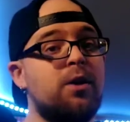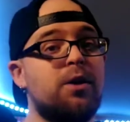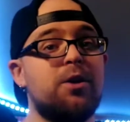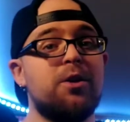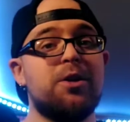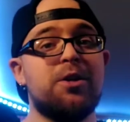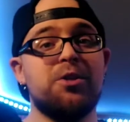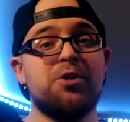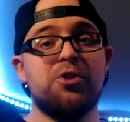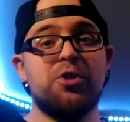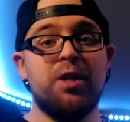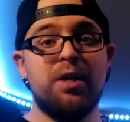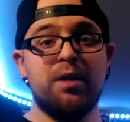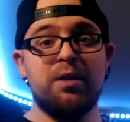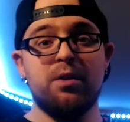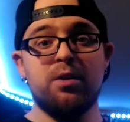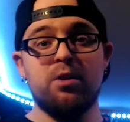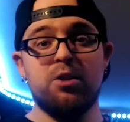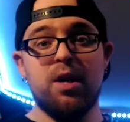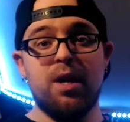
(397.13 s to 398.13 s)
You can cheat
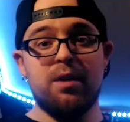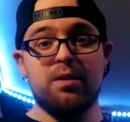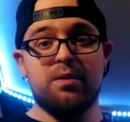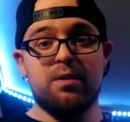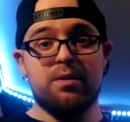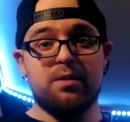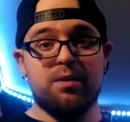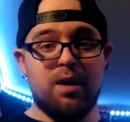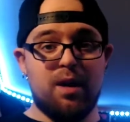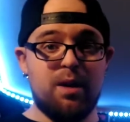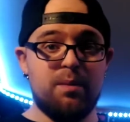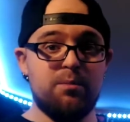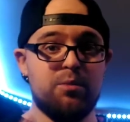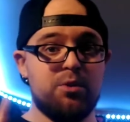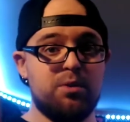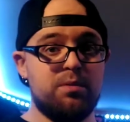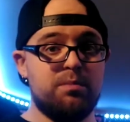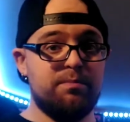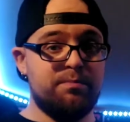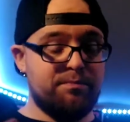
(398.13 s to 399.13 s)
in your Genesis
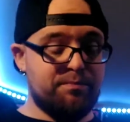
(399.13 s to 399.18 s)
games.